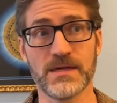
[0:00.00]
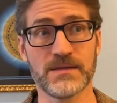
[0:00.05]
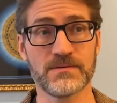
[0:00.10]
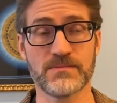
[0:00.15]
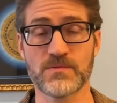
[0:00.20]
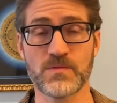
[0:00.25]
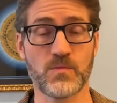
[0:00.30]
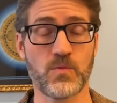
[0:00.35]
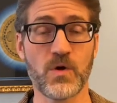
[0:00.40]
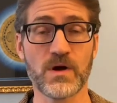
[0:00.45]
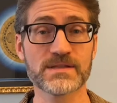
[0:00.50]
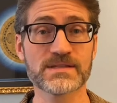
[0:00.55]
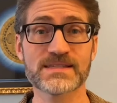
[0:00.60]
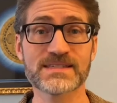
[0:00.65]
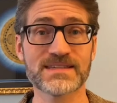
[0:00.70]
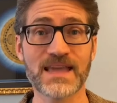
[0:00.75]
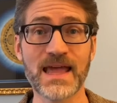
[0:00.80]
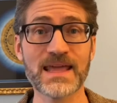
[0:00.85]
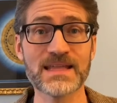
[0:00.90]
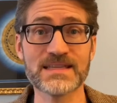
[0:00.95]
one's
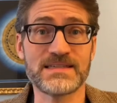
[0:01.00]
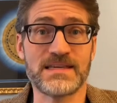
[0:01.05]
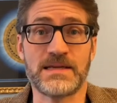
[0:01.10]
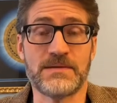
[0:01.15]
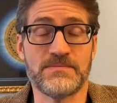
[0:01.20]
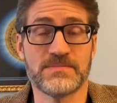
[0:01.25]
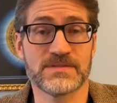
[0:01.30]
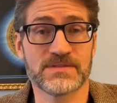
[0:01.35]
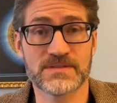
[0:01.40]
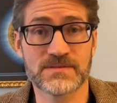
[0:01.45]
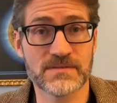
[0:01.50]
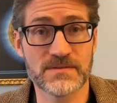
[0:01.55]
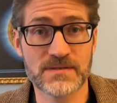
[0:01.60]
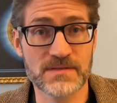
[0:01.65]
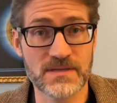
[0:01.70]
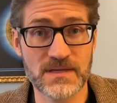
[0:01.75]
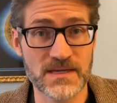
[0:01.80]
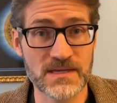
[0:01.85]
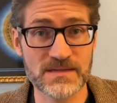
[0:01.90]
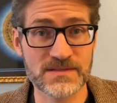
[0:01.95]
sanity
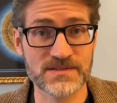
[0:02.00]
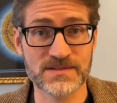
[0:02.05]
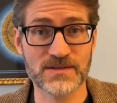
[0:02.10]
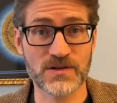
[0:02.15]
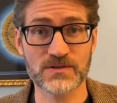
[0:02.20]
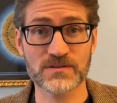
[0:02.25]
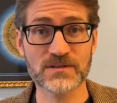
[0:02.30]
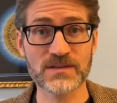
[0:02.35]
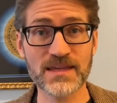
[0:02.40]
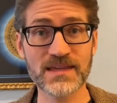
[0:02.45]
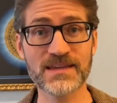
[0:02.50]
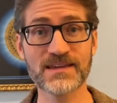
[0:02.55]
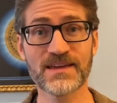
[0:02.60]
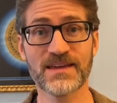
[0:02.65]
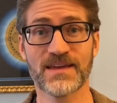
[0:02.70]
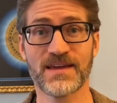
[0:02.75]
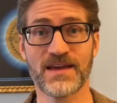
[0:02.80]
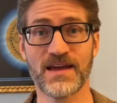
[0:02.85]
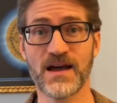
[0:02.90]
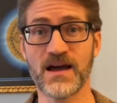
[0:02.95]
is certainly
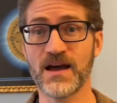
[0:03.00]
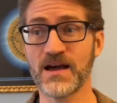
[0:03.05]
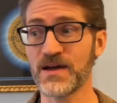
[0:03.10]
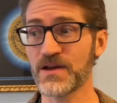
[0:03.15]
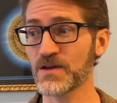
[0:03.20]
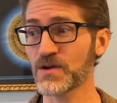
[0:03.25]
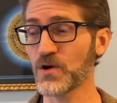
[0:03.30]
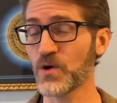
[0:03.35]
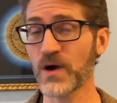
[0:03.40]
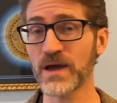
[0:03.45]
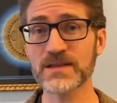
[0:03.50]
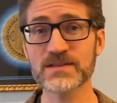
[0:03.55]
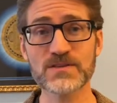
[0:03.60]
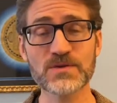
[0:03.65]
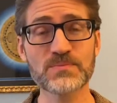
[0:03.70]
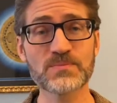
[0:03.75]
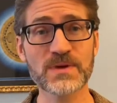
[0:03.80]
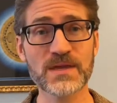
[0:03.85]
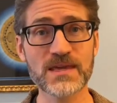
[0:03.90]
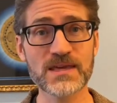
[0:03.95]
going to
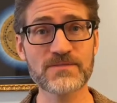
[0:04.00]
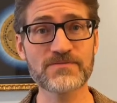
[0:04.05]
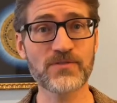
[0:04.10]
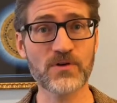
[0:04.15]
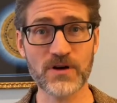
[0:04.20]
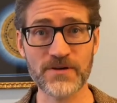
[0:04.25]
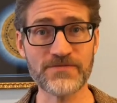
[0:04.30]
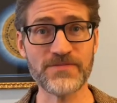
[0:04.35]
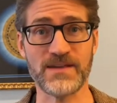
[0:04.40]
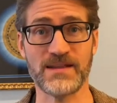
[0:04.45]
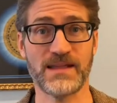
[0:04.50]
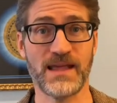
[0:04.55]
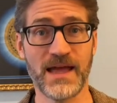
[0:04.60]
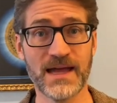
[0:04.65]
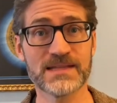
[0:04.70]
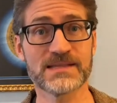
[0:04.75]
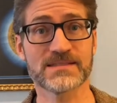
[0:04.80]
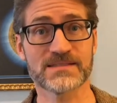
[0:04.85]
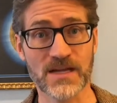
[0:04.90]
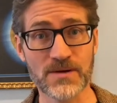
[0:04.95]
be forfeit
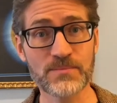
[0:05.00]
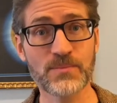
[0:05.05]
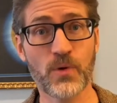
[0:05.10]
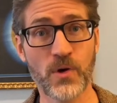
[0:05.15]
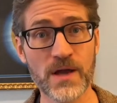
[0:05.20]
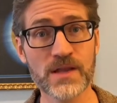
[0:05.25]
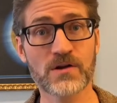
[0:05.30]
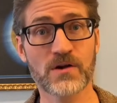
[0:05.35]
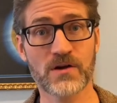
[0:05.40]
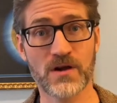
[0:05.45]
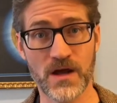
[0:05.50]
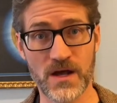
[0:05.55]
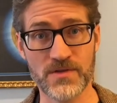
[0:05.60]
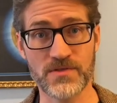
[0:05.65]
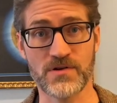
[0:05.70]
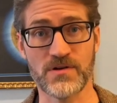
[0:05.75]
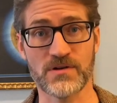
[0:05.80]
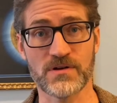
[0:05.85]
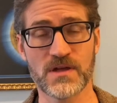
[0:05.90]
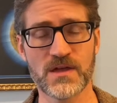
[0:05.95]
at some point or
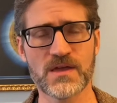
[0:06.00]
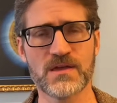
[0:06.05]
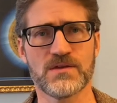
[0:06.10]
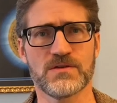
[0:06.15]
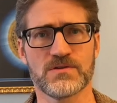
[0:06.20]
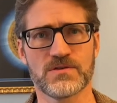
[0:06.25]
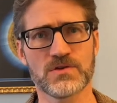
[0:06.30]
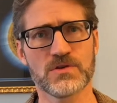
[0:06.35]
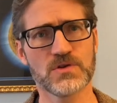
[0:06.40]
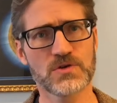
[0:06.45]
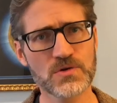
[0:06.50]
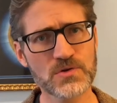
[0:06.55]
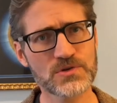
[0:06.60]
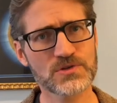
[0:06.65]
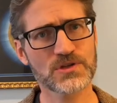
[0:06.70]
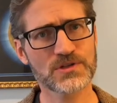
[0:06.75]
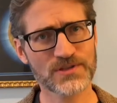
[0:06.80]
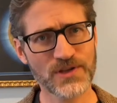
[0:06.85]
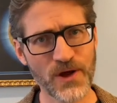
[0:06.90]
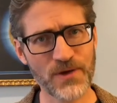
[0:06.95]
other. You
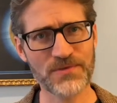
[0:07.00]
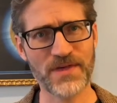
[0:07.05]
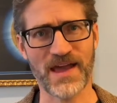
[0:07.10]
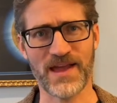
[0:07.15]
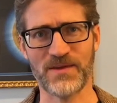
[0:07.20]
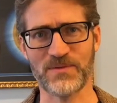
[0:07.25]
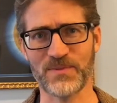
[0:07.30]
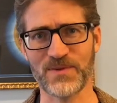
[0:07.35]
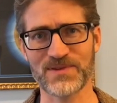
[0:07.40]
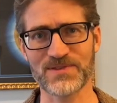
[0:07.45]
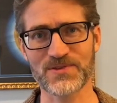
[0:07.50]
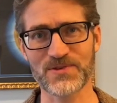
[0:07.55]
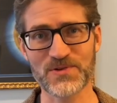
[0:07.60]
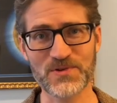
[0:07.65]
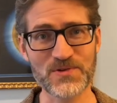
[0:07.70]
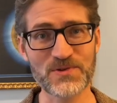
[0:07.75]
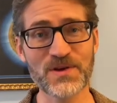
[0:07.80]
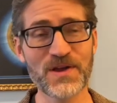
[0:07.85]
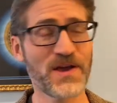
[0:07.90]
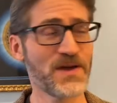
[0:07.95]
should know that when
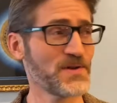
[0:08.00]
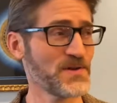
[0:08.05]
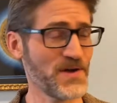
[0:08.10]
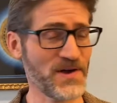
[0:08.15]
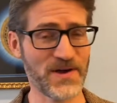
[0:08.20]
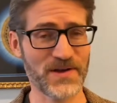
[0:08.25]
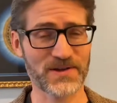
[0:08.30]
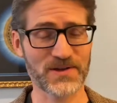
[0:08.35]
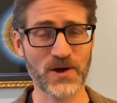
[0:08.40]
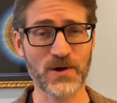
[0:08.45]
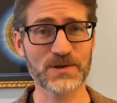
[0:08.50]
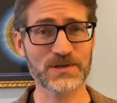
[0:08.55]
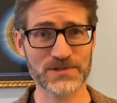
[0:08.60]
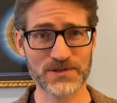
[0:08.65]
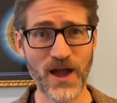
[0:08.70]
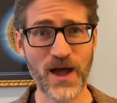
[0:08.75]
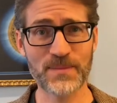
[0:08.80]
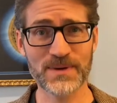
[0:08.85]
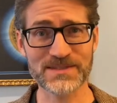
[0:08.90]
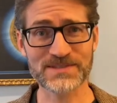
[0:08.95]
you go to
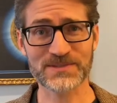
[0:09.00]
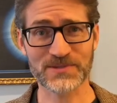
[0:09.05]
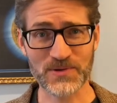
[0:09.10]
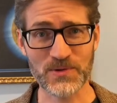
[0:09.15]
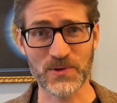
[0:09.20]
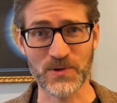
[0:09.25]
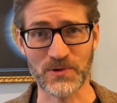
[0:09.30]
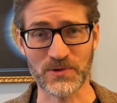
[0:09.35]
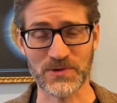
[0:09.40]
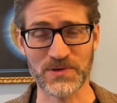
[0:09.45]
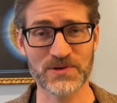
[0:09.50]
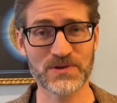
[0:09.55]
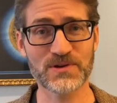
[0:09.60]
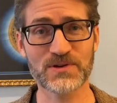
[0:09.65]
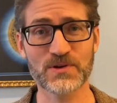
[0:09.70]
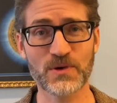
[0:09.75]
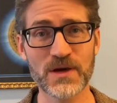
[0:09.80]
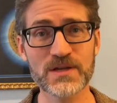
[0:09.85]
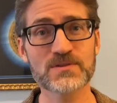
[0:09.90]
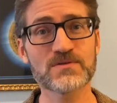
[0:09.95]
shaman school, you're
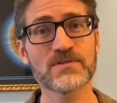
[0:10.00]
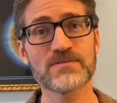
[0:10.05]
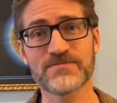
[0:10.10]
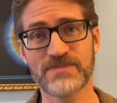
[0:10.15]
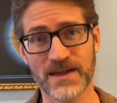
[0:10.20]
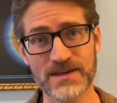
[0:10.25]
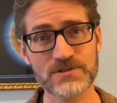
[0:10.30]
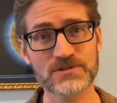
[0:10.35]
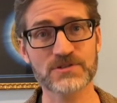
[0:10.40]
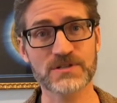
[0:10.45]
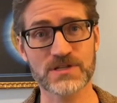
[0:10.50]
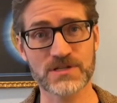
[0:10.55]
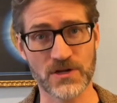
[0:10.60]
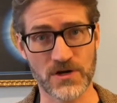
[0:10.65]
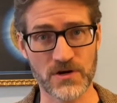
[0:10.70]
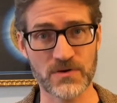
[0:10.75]
going to eventually go